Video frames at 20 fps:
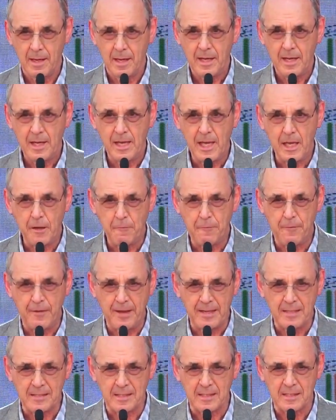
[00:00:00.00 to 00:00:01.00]
He
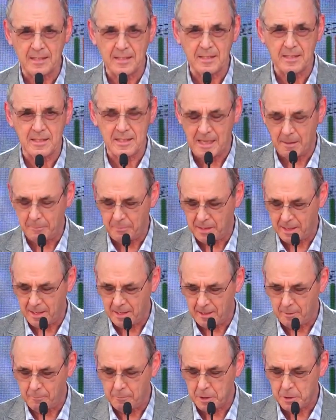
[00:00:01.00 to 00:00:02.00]
faced something
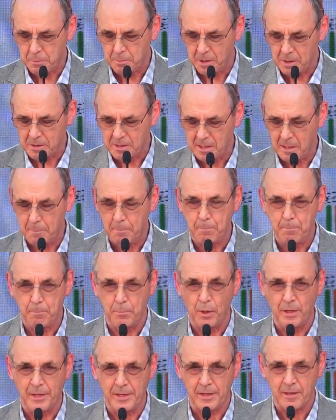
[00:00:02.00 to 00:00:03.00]
which was a
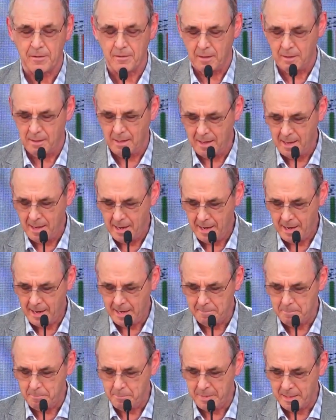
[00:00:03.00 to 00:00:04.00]
political
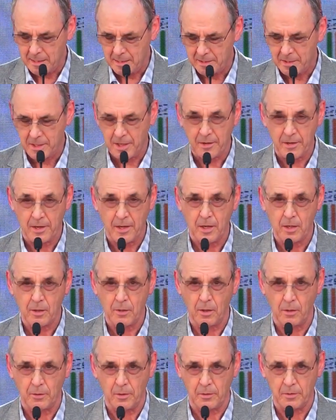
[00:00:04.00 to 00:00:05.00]
and military
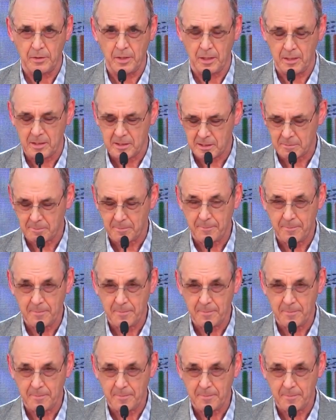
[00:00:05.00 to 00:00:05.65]
colonialism.